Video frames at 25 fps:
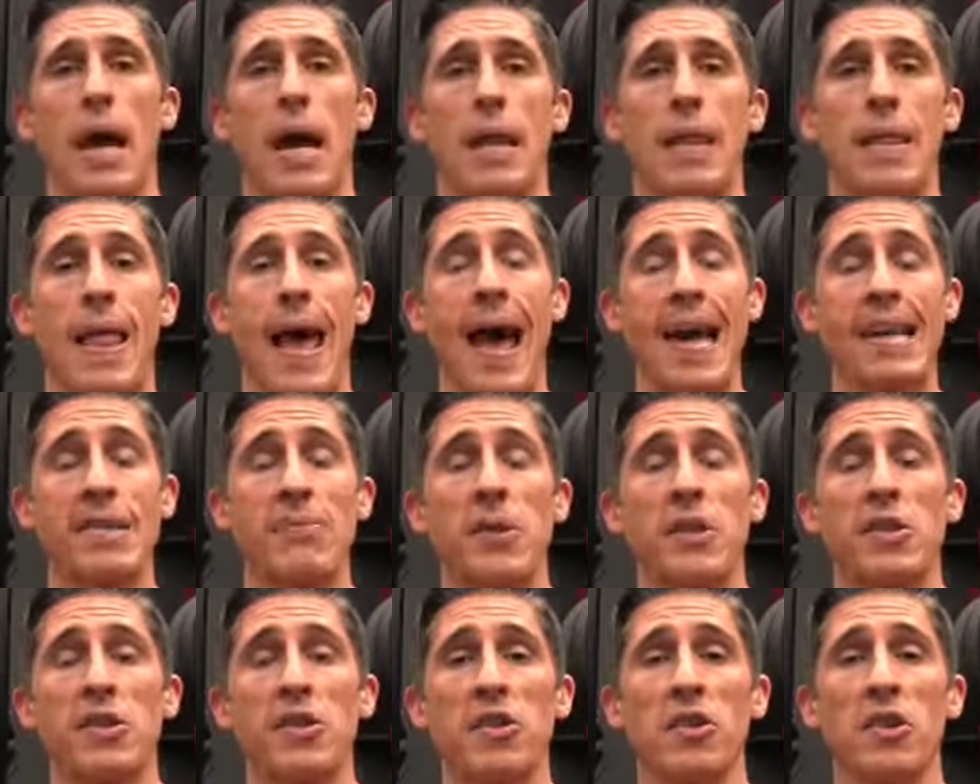Last
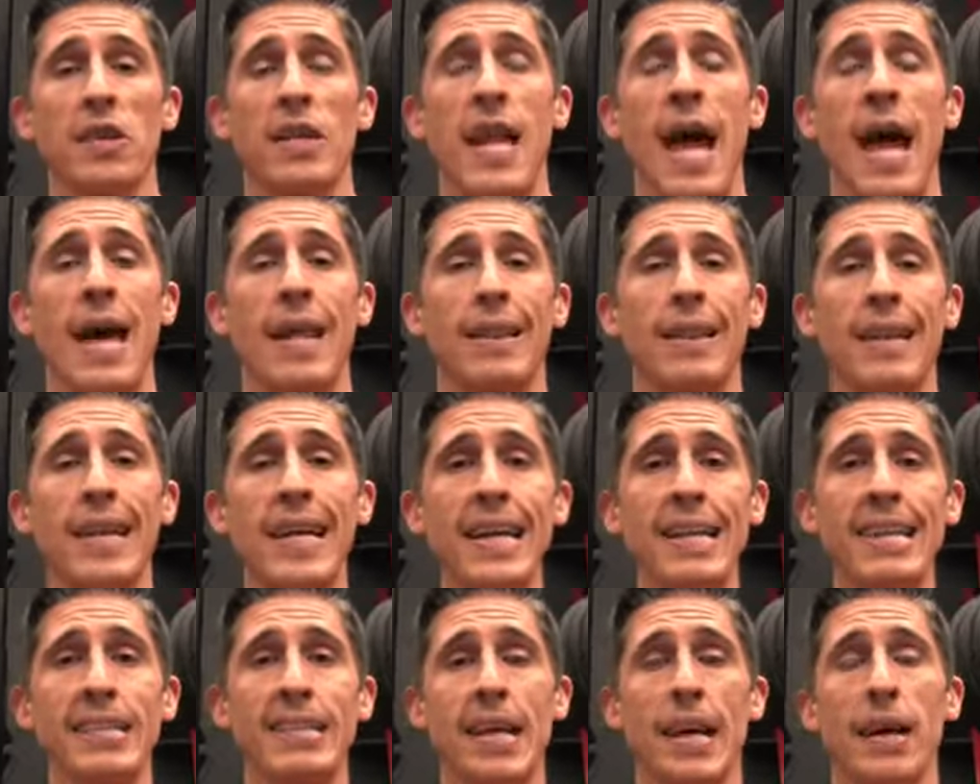but certainly not
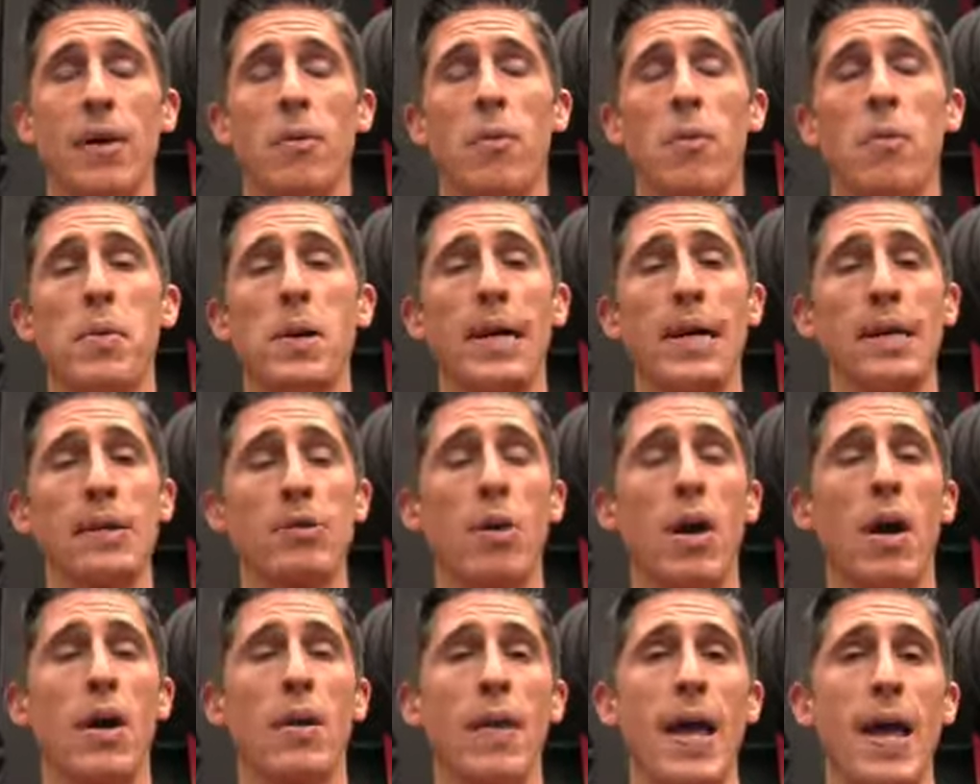least, when we get
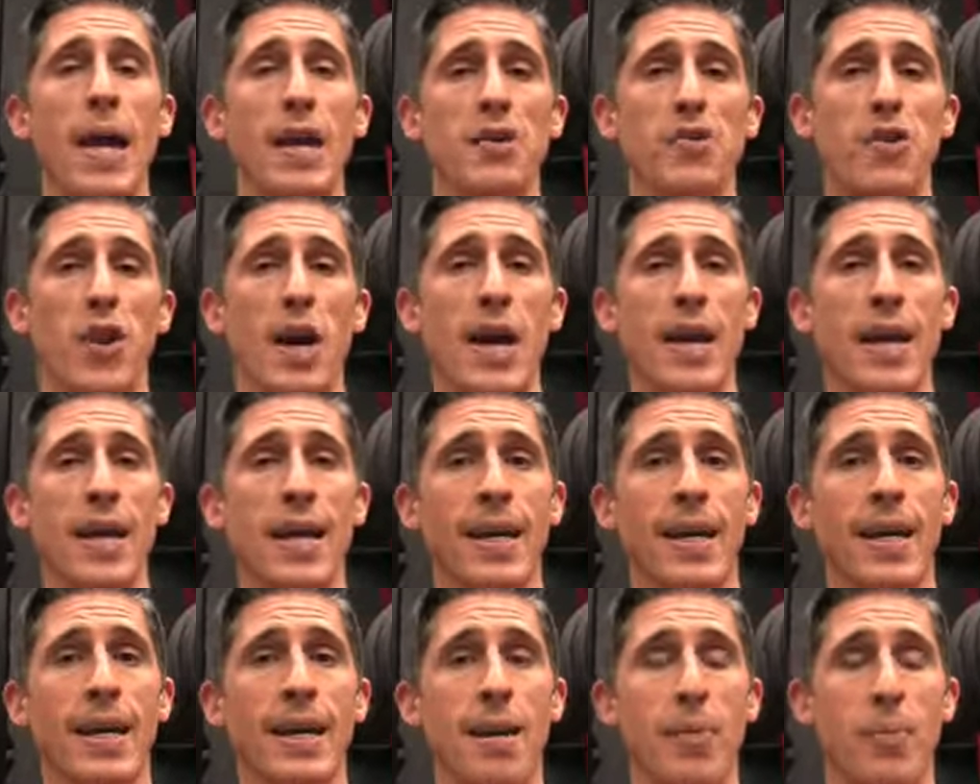to our leg
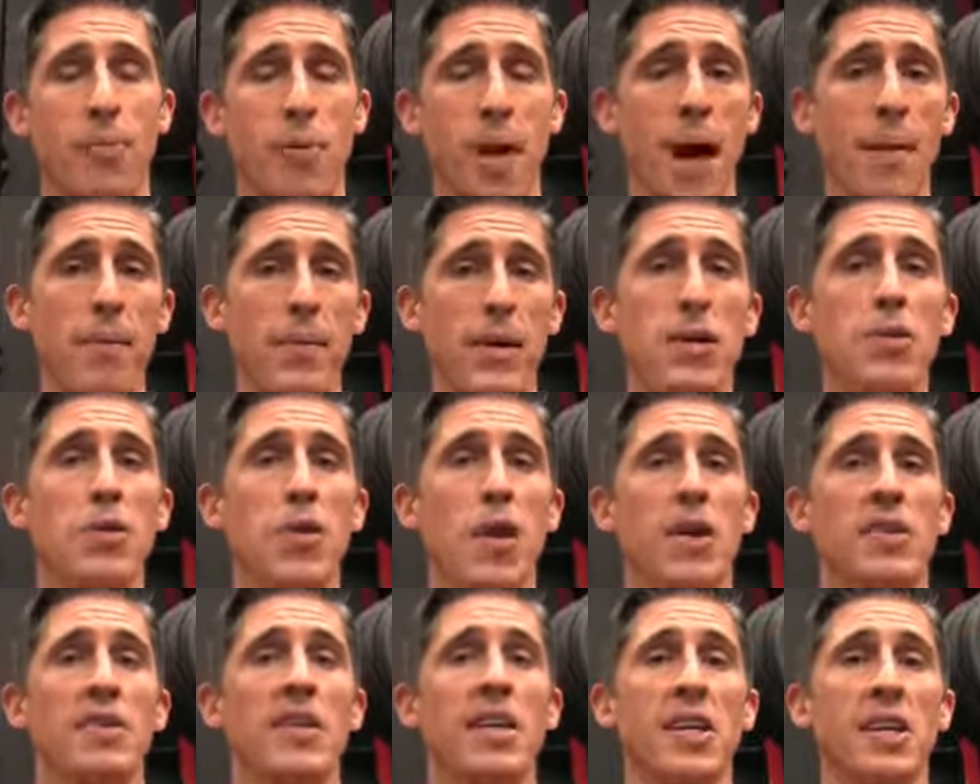training, you probably knew
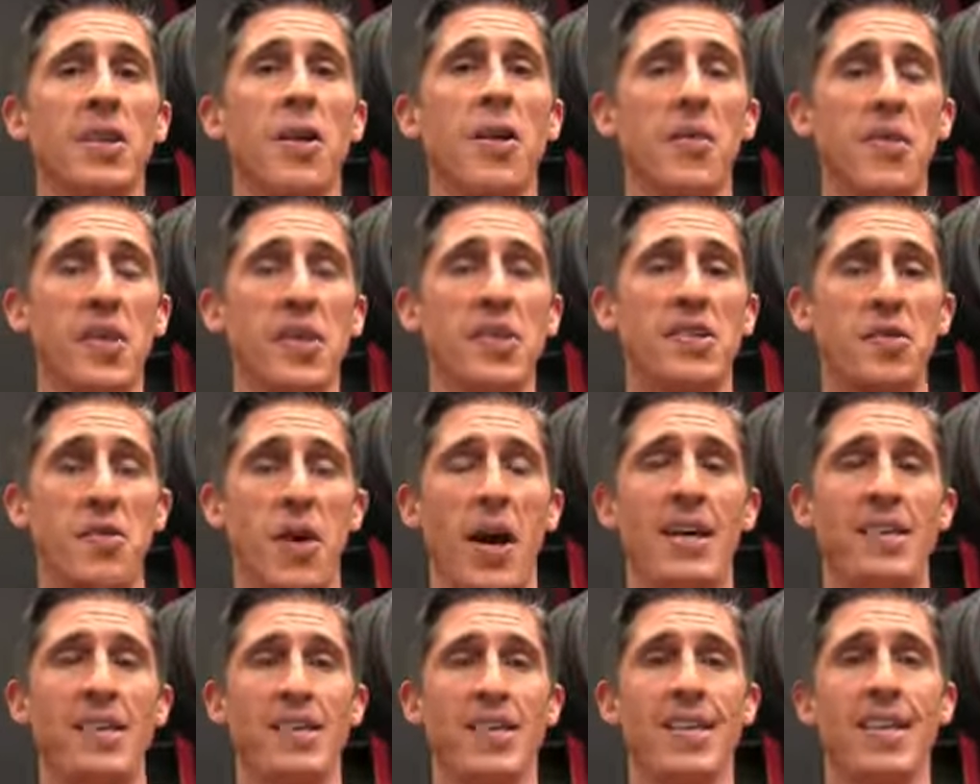I was going to go in this
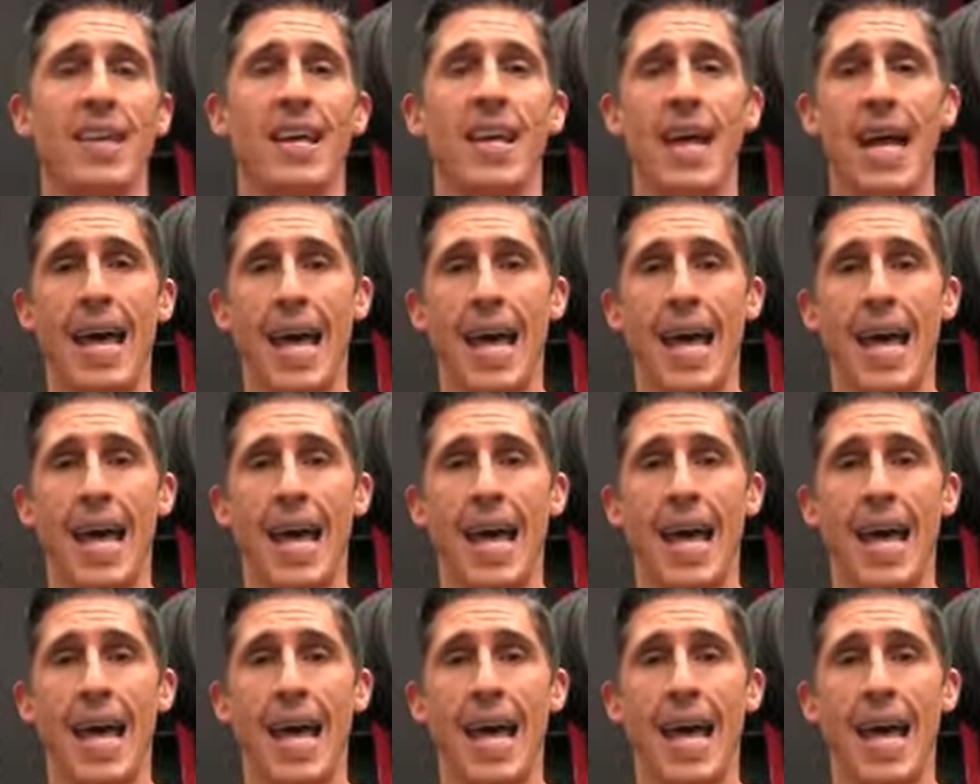direction.